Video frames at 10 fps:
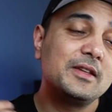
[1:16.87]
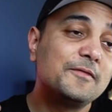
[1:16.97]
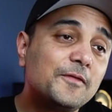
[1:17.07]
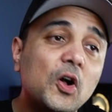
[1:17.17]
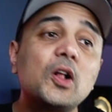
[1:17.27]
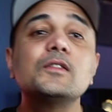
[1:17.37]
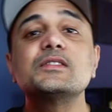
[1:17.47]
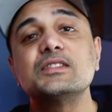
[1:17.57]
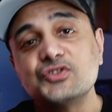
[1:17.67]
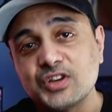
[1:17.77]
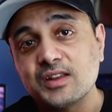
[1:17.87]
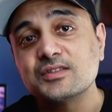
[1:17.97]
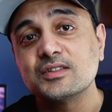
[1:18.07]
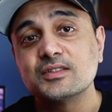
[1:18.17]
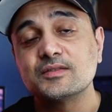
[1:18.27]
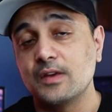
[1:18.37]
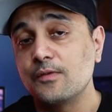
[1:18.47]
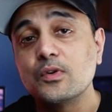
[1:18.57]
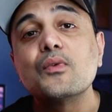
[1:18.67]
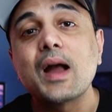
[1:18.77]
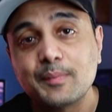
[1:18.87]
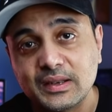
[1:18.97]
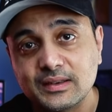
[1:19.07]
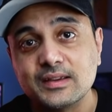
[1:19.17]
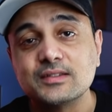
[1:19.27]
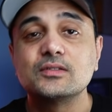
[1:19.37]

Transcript: evolves and changes very rapidly.